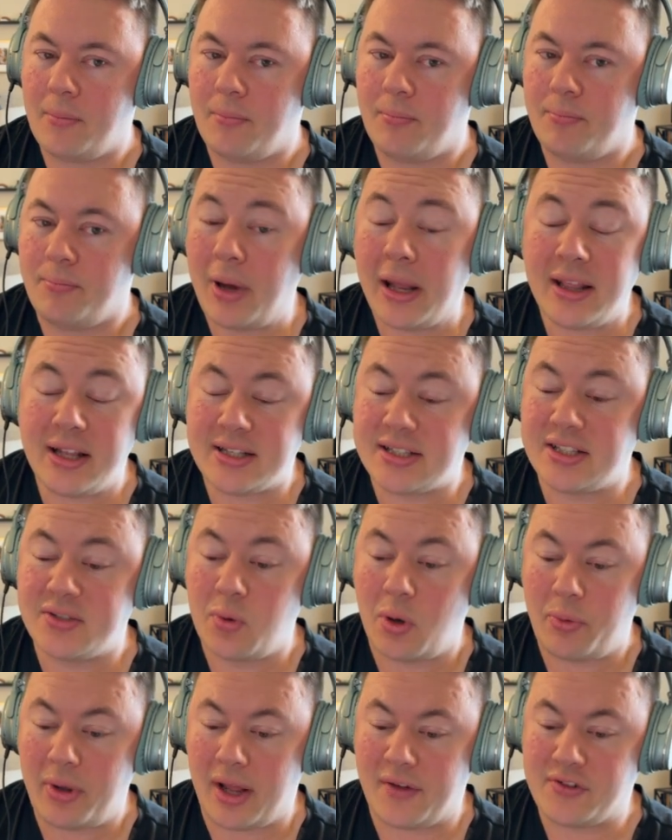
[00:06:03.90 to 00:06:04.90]
But this is
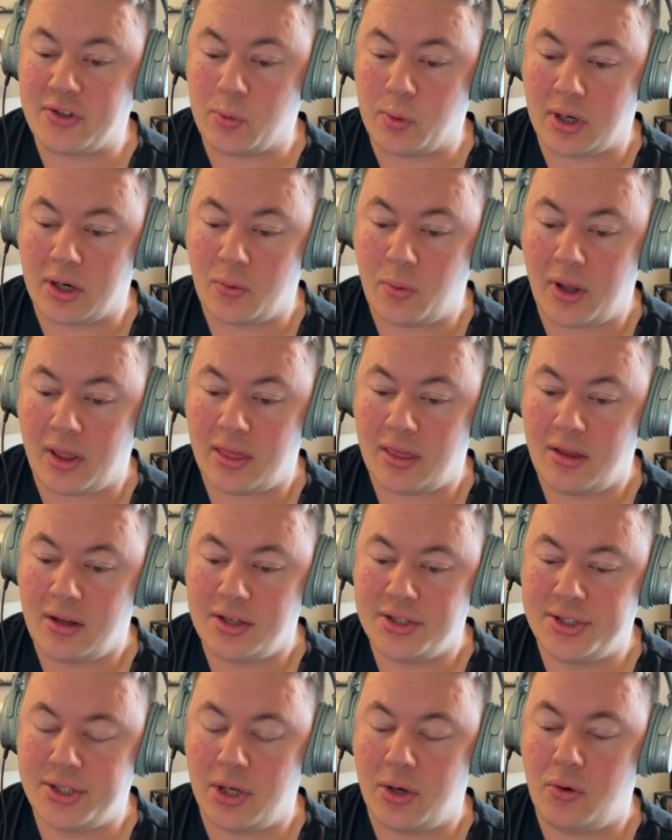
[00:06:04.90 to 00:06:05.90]
what we have to work with.
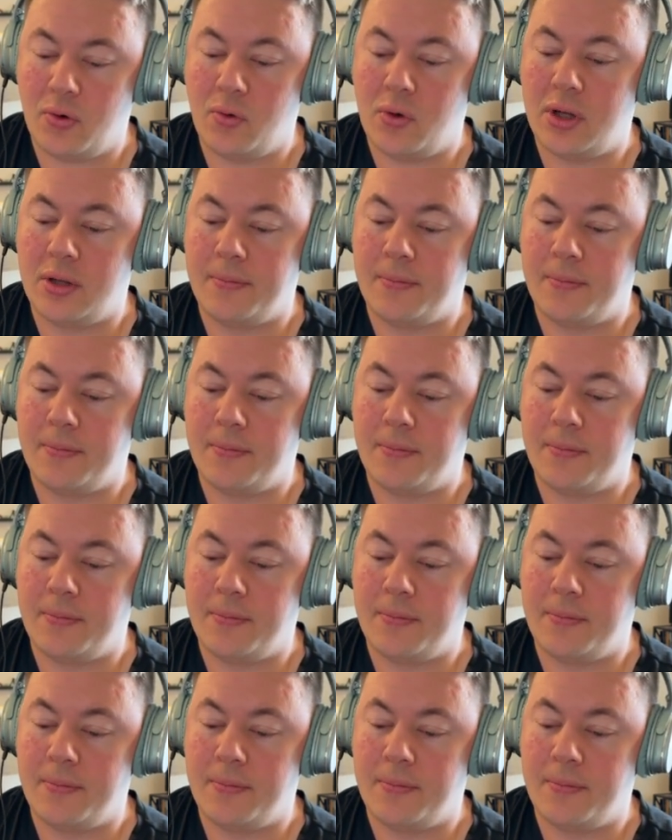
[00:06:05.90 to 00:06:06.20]
So